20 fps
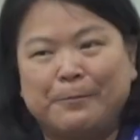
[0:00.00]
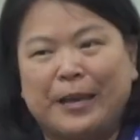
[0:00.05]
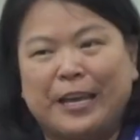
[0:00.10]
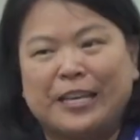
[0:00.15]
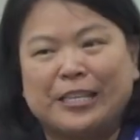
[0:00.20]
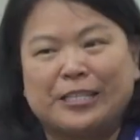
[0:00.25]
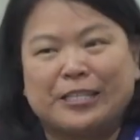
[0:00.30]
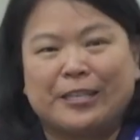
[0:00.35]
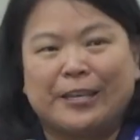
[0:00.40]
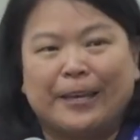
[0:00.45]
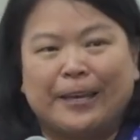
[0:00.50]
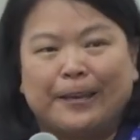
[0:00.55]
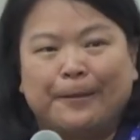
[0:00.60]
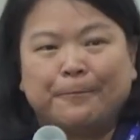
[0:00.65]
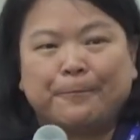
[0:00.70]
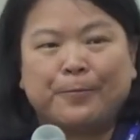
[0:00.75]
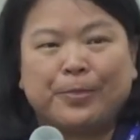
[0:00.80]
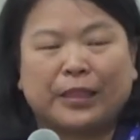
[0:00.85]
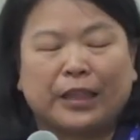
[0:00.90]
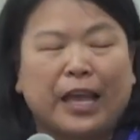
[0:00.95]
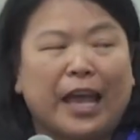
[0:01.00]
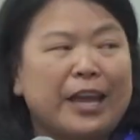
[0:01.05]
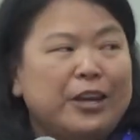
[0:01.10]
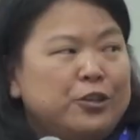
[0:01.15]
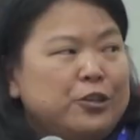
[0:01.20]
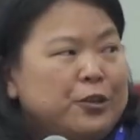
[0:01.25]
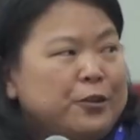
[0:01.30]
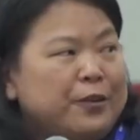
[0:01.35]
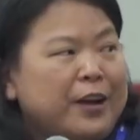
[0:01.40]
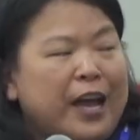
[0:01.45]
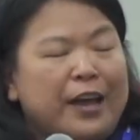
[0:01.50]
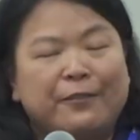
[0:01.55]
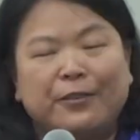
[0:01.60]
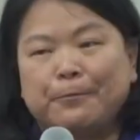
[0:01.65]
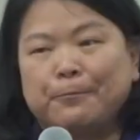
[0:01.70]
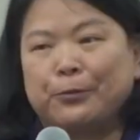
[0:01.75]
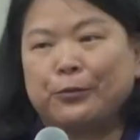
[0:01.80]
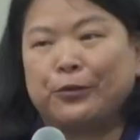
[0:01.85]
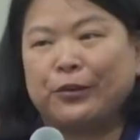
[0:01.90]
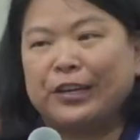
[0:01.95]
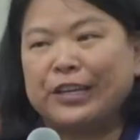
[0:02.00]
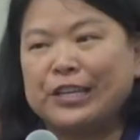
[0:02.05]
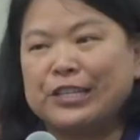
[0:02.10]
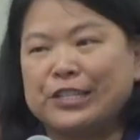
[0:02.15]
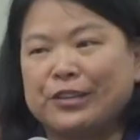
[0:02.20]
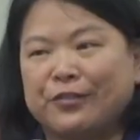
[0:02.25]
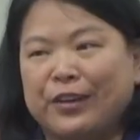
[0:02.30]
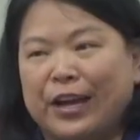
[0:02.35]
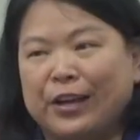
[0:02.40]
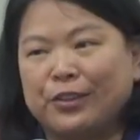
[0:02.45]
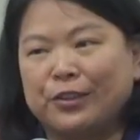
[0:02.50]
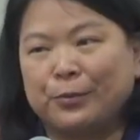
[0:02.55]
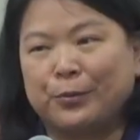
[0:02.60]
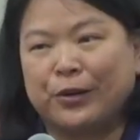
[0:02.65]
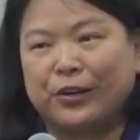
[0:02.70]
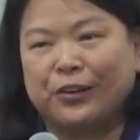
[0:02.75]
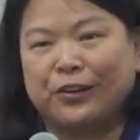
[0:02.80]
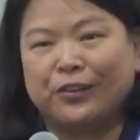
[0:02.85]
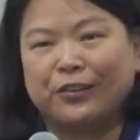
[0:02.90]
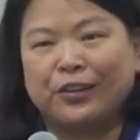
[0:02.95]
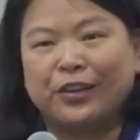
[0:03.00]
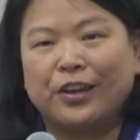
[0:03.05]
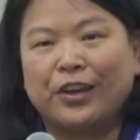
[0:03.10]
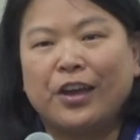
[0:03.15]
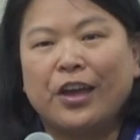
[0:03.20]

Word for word: based team. I do have employees around the world,